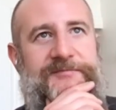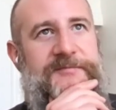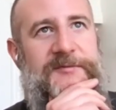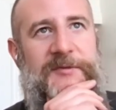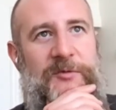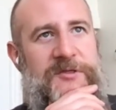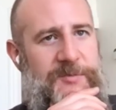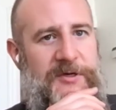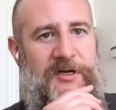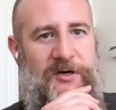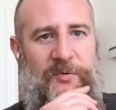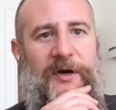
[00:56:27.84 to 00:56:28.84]
it was
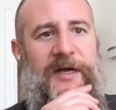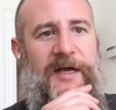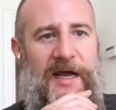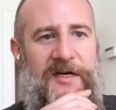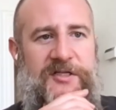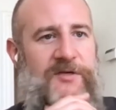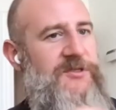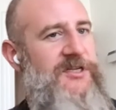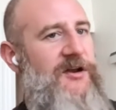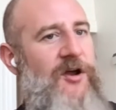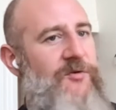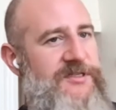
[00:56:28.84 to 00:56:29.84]
pretty quick, actually, which
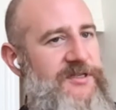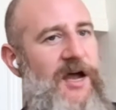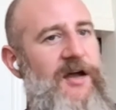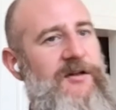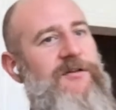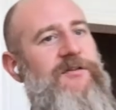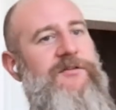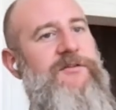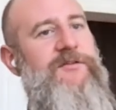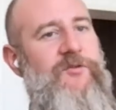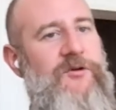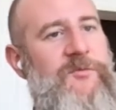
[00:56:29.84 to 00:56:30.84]
I know is not
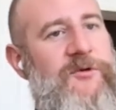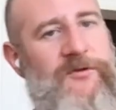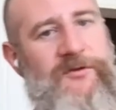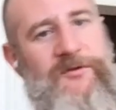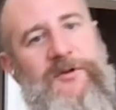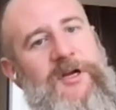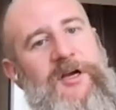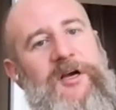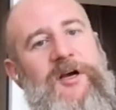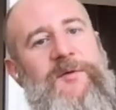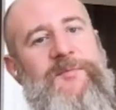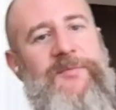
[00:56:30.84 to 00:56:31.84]
normal.
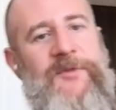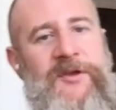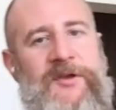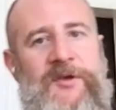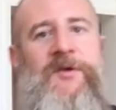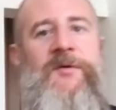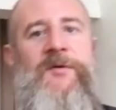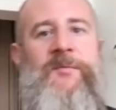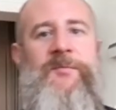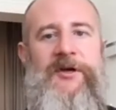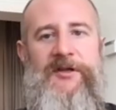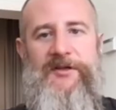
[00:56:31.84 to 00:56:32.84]

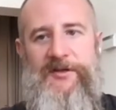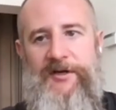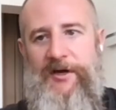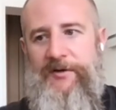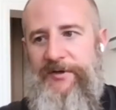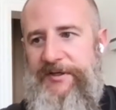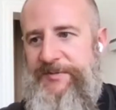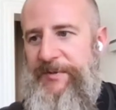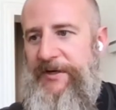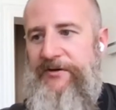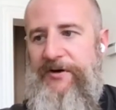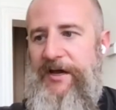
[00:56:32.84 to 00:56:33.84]
But, it's
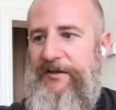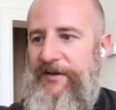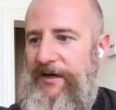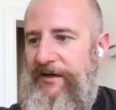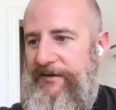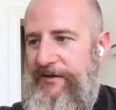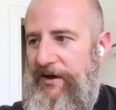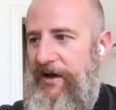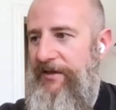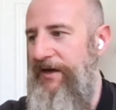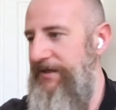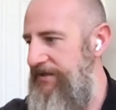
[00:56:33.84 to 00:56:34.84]
been great. Like, I
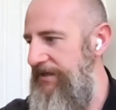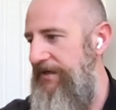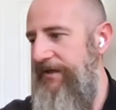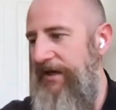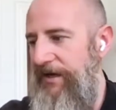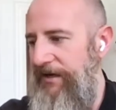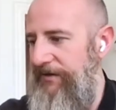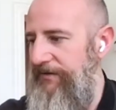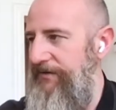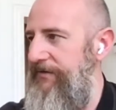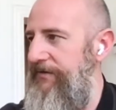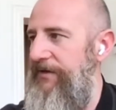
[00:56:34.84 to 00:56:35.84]
like
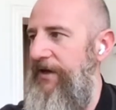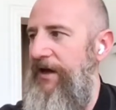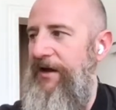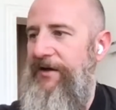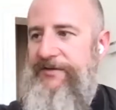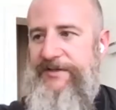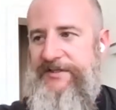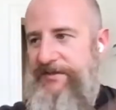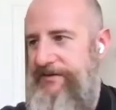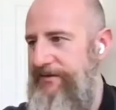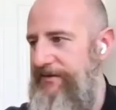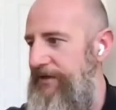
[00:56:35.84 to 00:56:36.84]
Sunday.
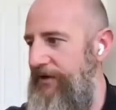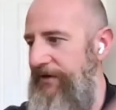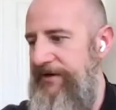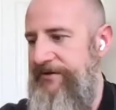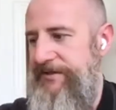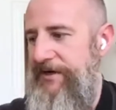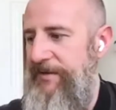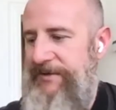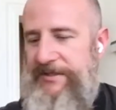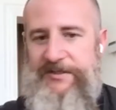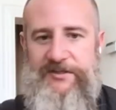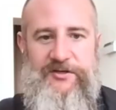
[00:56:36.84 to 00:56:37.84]
Anderson
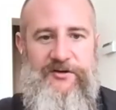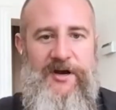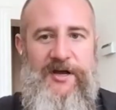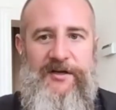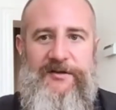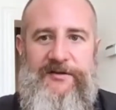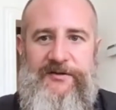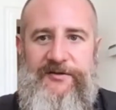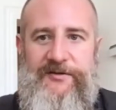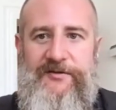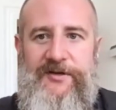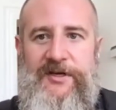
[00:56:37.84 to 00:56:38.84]
Hopkins is great.
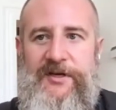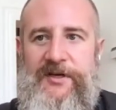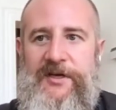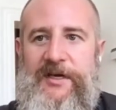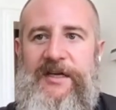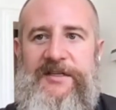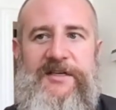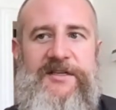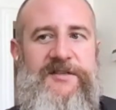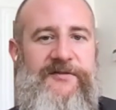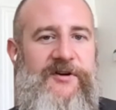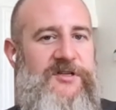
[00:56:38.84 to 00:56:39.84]

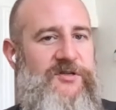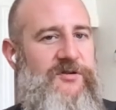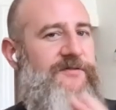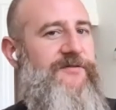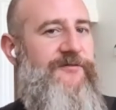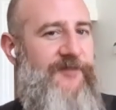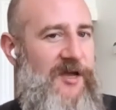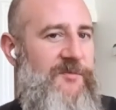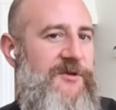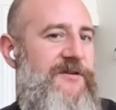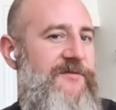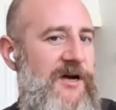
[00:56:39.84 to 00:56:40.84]
It's a very sort of
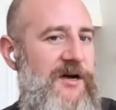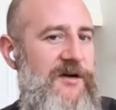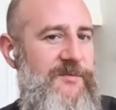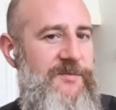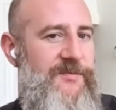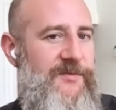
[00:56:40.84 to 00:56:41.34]
family vibe.